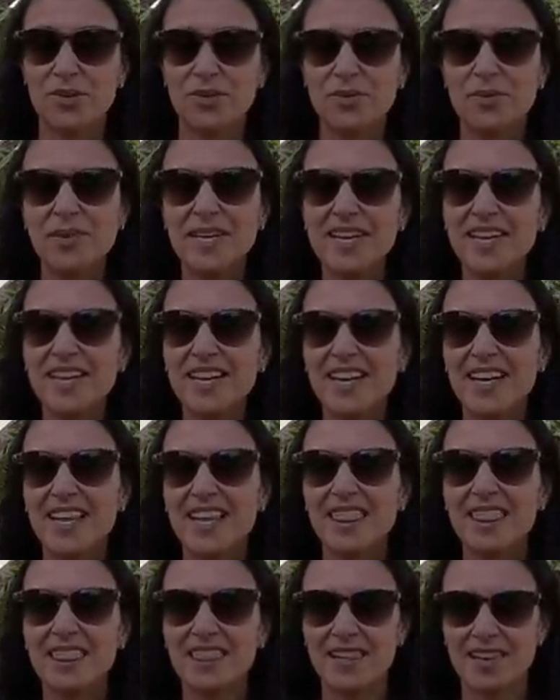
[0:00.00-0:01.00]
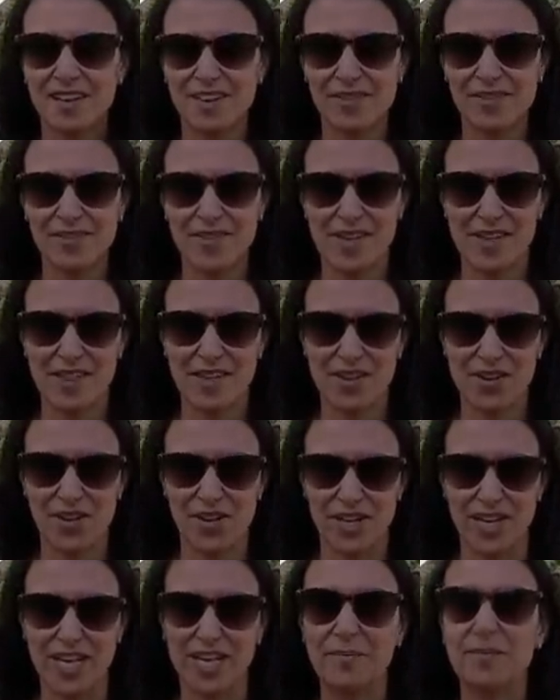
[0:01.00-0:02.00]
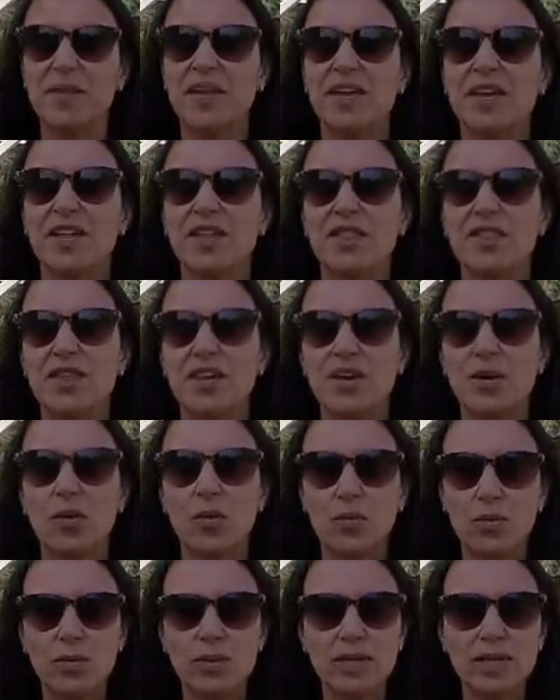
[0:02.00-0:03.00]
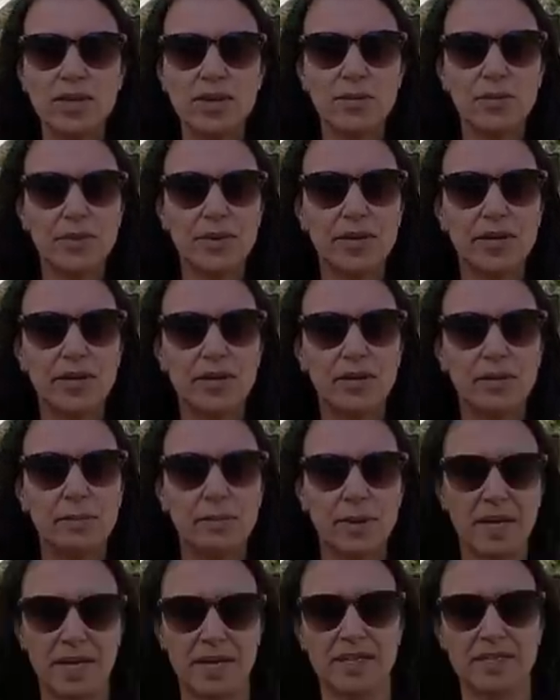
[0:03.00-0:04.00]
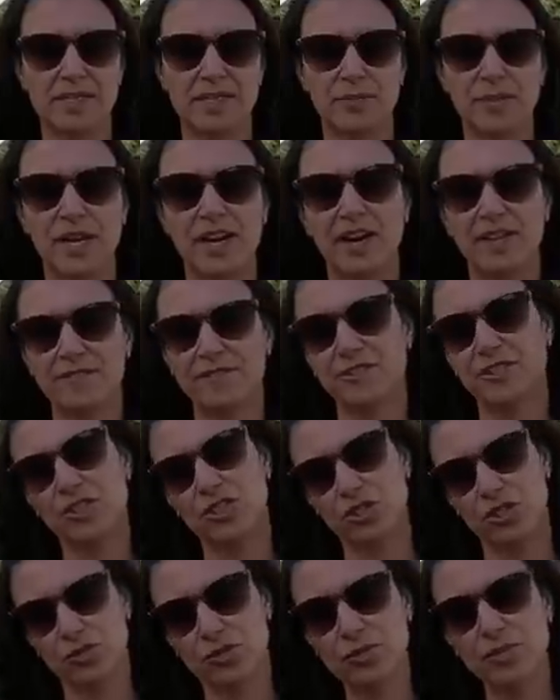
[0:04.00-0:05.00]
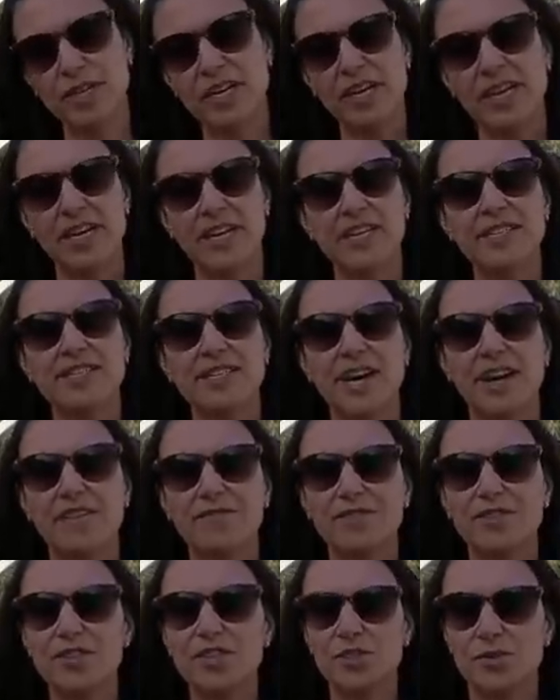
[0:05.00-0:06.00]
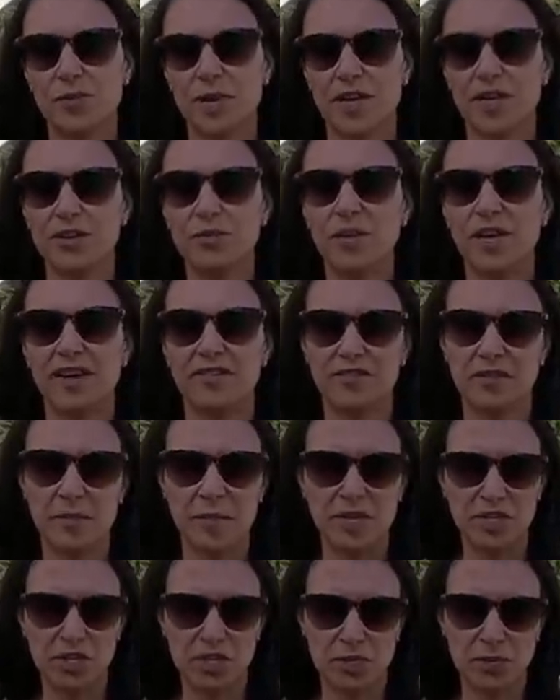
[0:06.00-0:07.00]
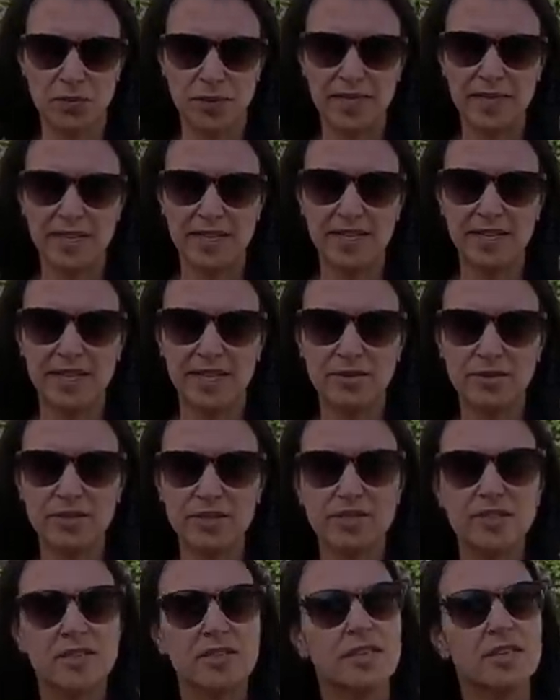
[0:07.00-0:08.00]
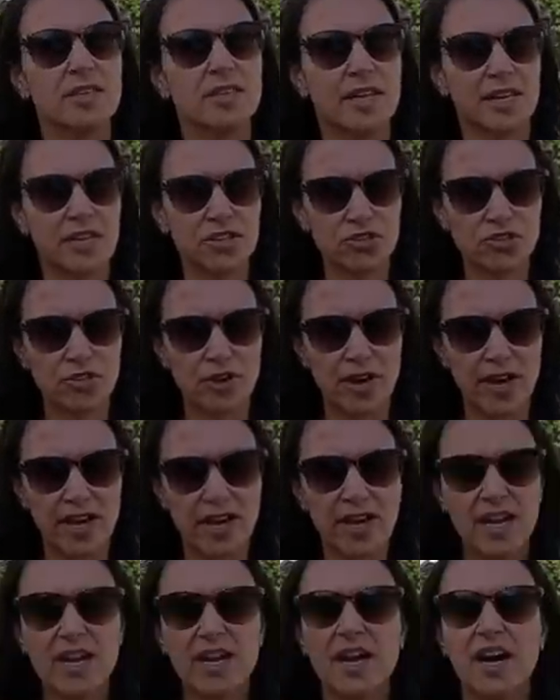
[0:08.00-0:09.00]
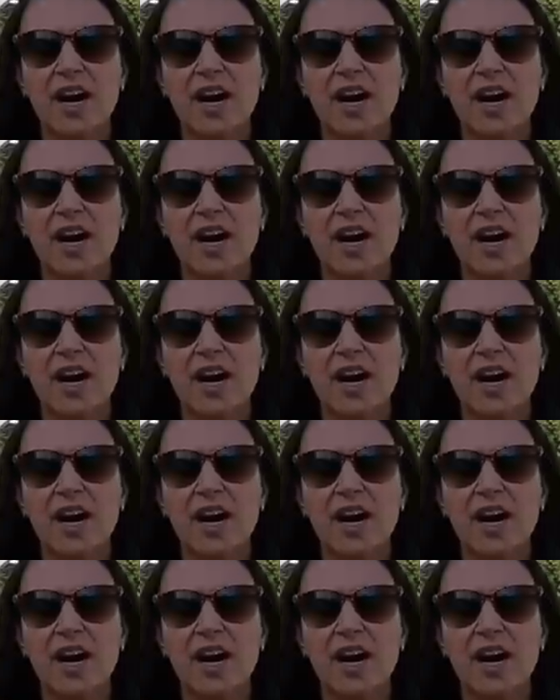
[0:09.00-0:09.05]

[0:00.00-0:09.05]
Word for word: We love the awning. The only real maintenance that we have to do is after it's rained, we have to make sure we let it out, let it dry.